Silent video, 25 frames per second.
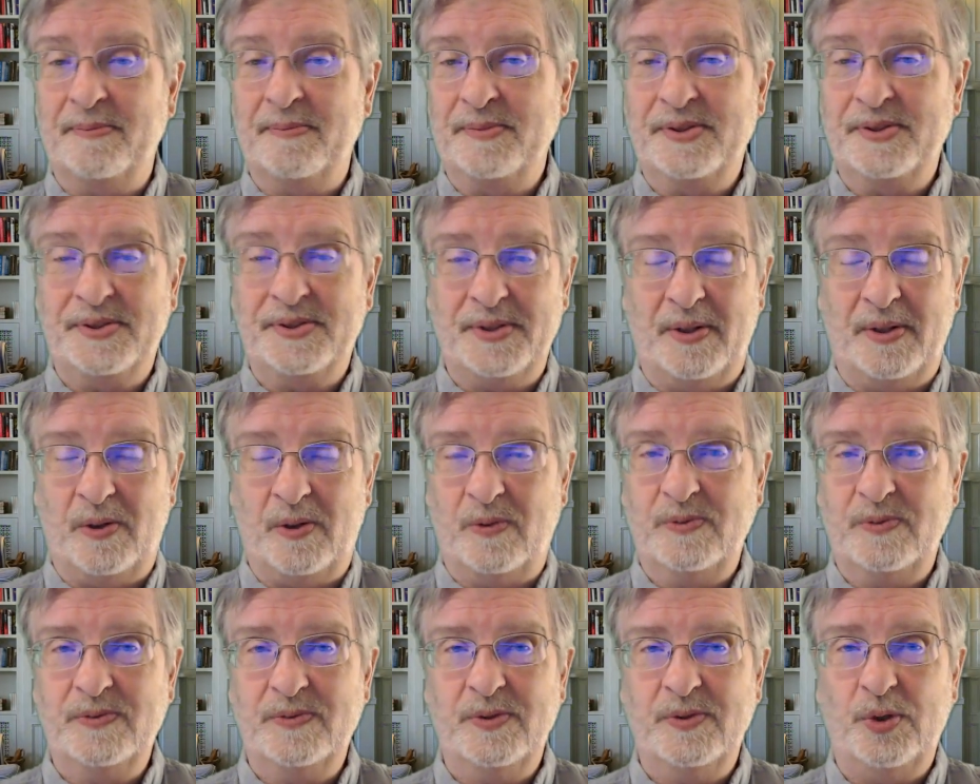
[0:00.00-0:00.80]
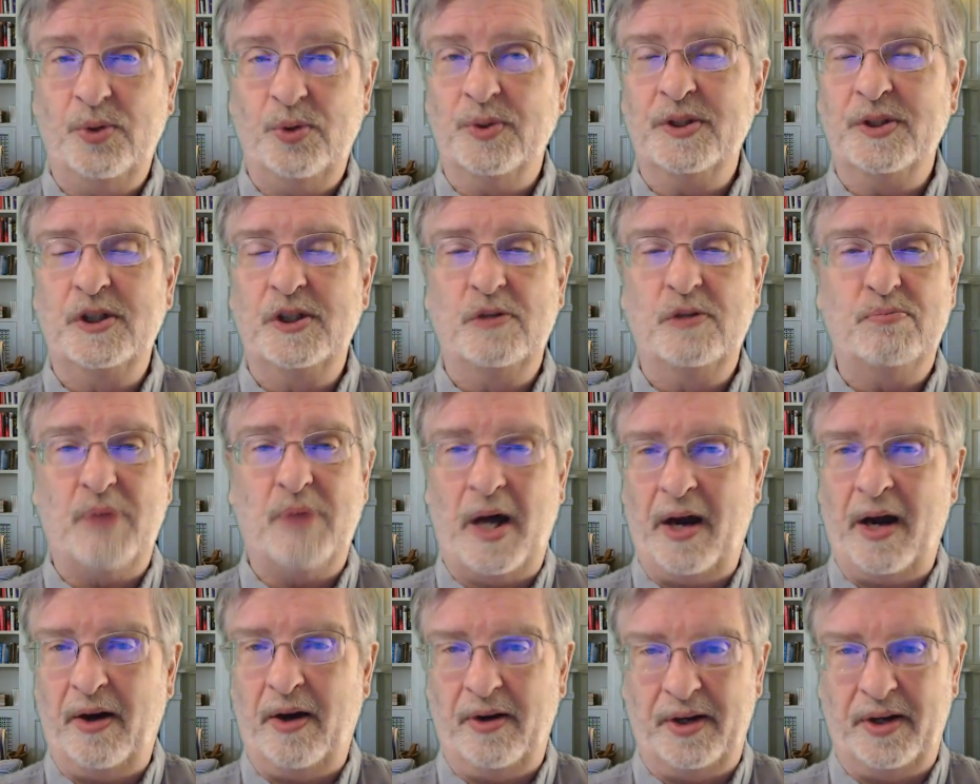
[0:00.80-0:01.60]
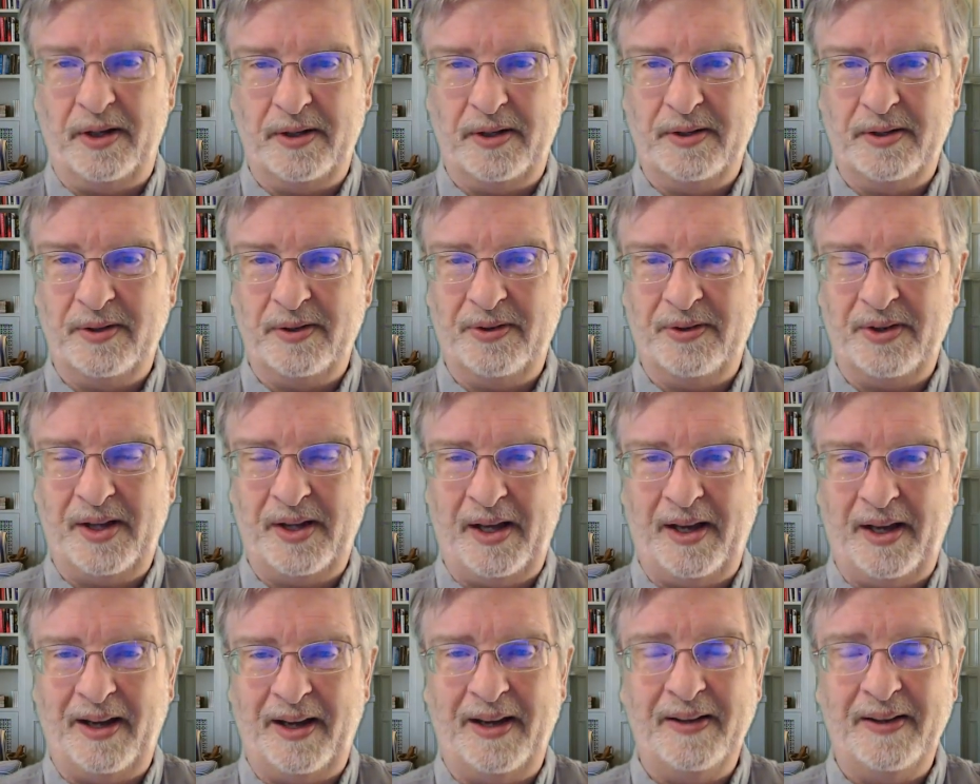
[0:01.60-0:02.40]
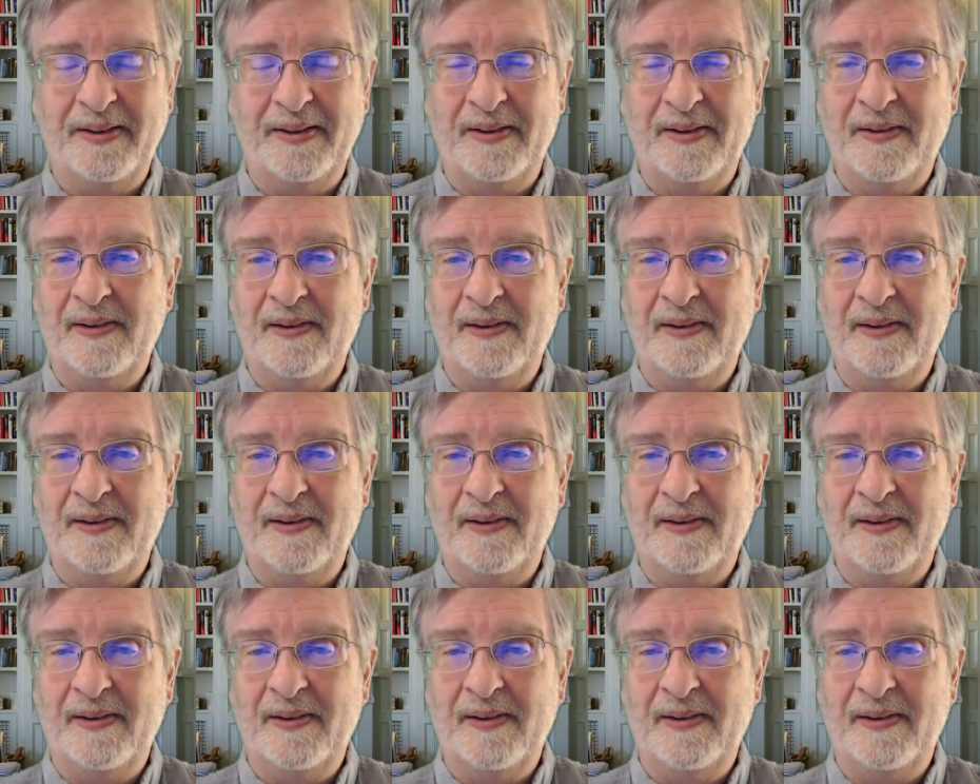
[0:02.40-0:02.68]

Himself who inspired it. Okay.